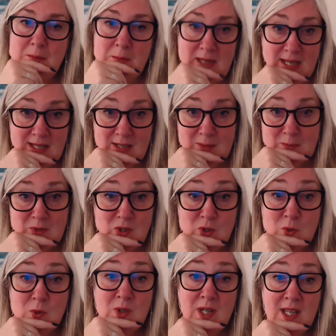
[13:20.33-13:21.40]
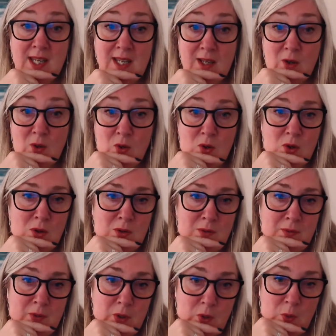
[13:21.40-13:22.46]
made-up story of
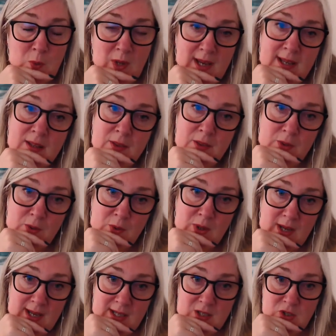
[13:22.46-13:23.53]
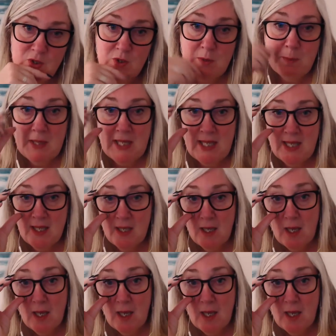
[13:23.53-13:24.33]
who I thought I should be